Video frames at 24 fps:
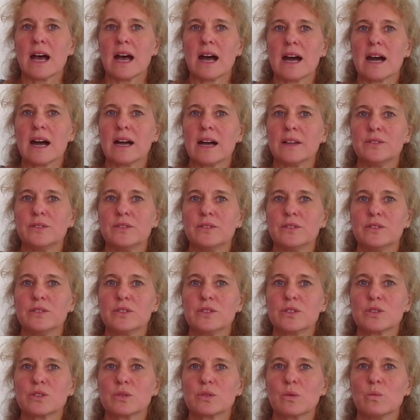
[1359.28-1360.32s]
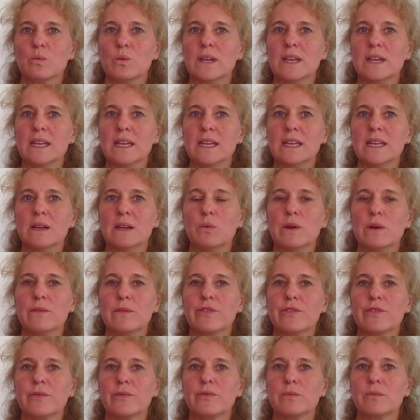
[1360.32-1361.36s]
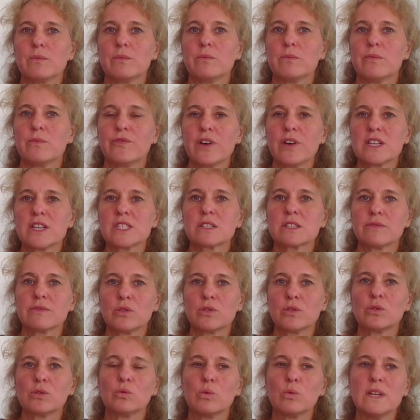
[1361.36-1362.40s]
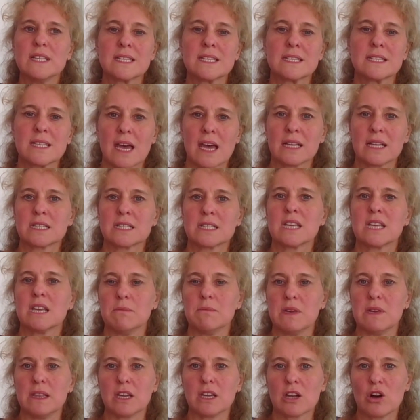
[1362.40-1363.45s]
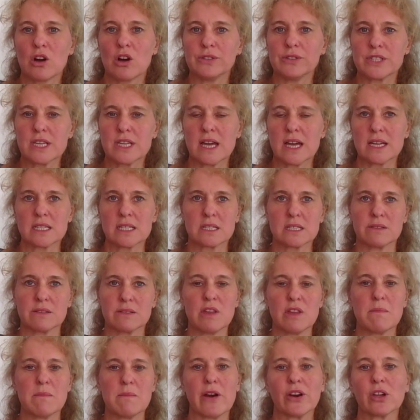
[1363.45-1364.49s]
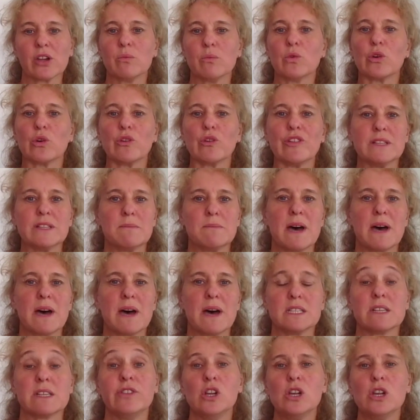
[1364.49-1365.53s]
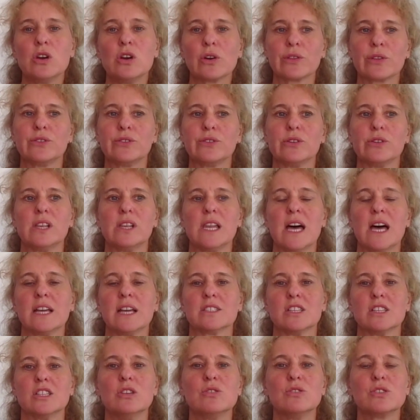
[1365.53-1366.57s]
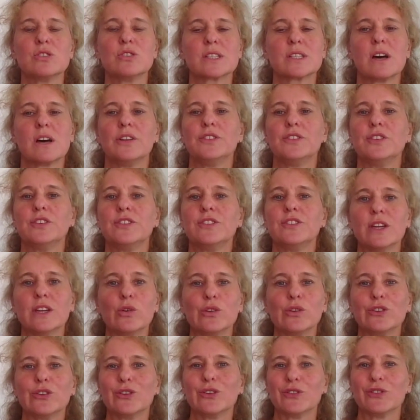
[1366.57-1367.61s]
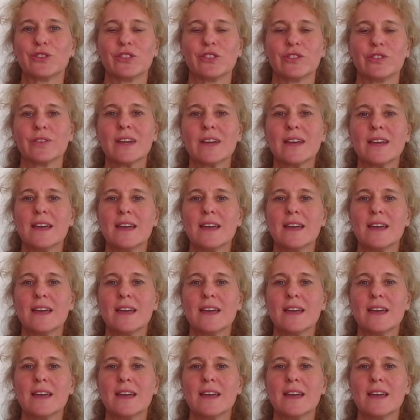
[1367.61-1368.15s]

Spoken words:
And we first of all, we set him in the context of the American War of Independence. If you look through the letters, you start to see all sorts of